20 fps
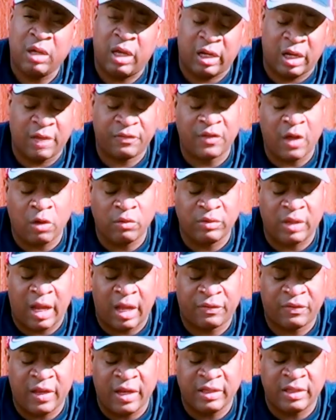And I
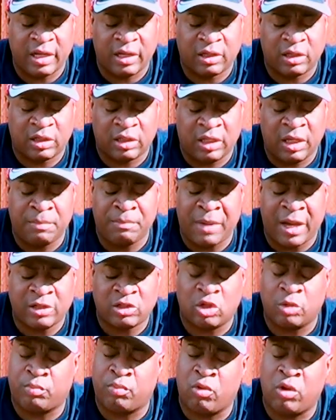think that getting back
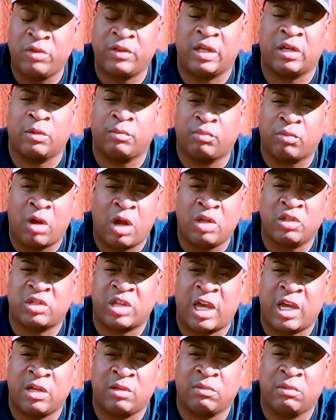to the point that LeBron
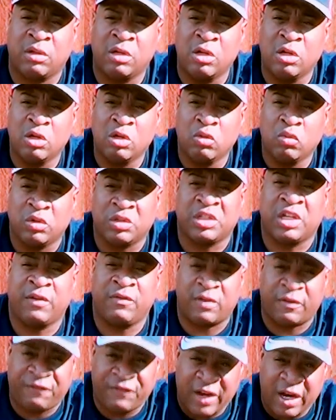James was
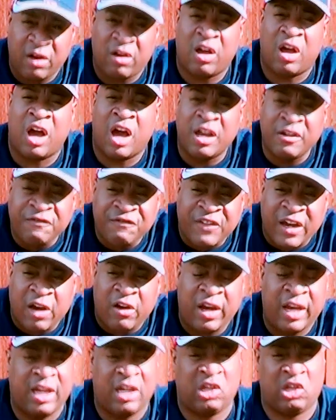given a
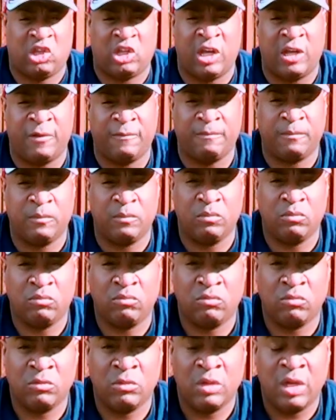unfair handshake.
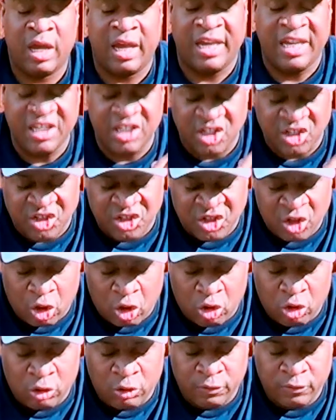He
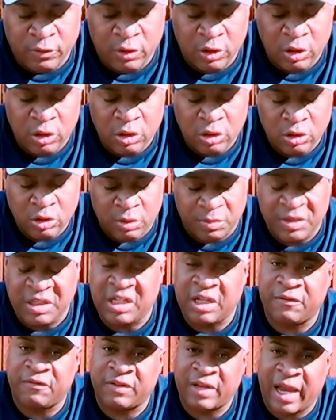deserves to be
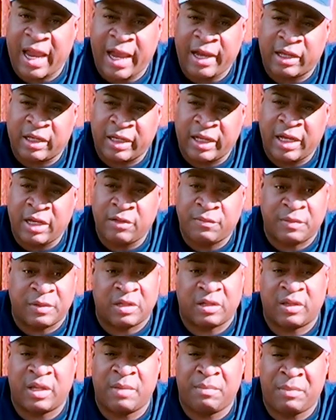given accolades
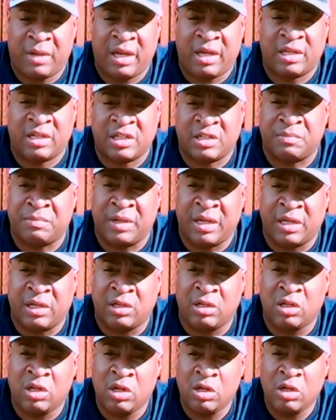because that man has been
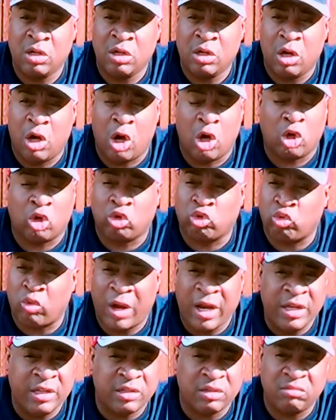a
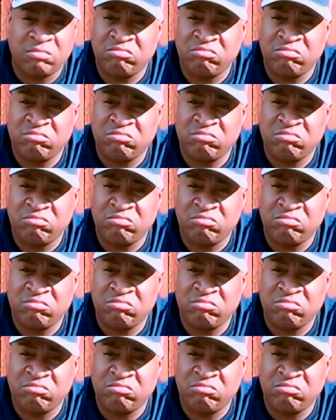great